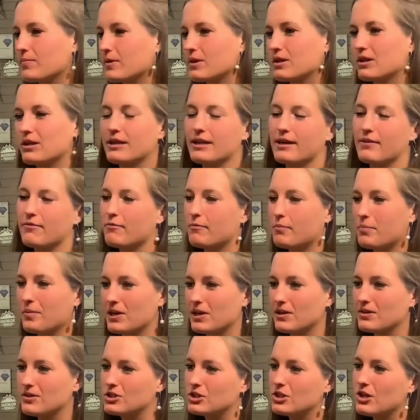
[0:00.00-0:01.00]
cliff
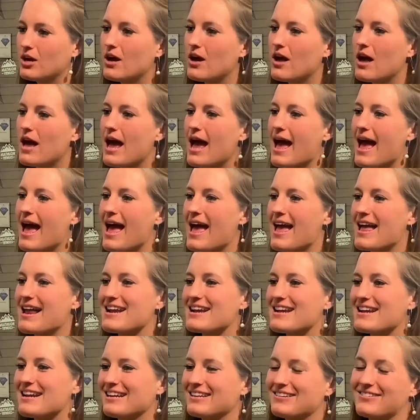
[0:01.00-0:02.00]
beach and
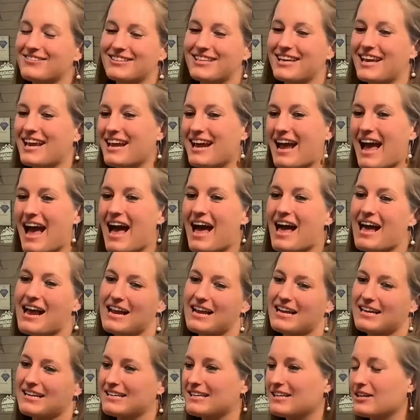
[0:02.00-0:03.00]
you'll say, I,
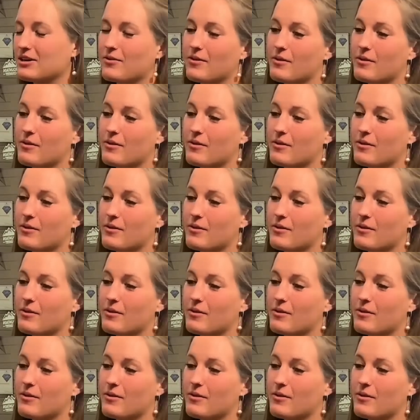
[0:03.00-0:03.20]
you know, I